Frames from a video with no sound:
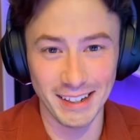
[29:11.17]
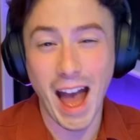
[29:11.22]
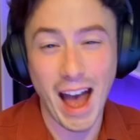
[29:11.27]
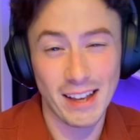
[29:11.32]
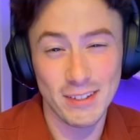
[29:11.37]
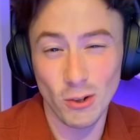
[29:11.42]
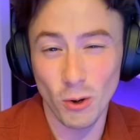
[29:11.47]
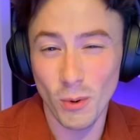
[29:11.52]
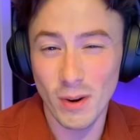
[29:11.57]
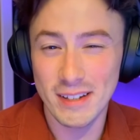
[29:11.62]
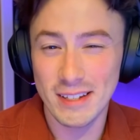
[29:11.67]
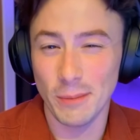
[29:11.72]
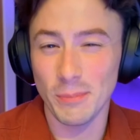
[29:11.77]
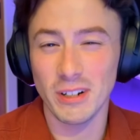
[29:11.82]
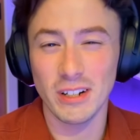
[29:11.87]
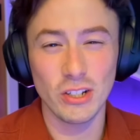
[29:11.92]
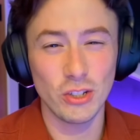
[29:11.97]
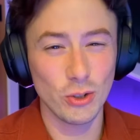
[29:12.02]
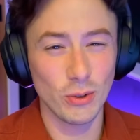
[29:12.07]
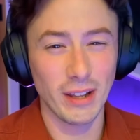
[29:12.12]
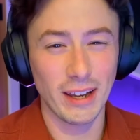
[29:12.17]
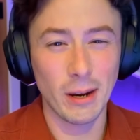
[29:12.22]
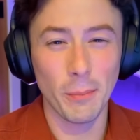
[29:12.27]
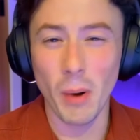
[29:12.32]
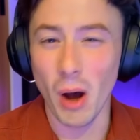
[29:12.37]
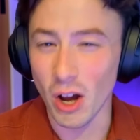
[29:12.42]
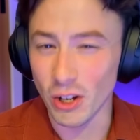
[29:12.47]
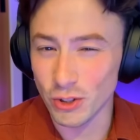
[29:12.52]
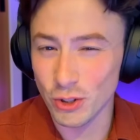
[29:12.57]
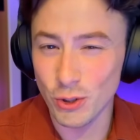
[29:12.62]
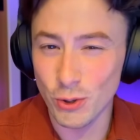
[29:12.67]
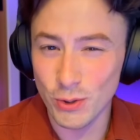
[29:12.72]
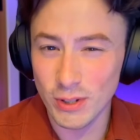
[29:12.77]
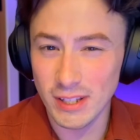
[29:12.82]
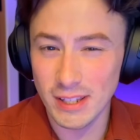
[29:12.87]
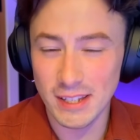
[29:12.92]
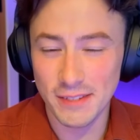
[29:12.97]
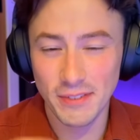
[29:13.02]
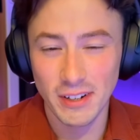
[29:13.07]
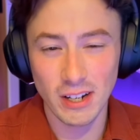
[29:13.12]
As always, I'm gonna do like a part 2 to
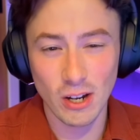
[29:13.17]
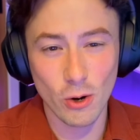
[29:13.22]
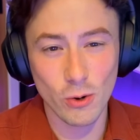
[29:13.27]
this video.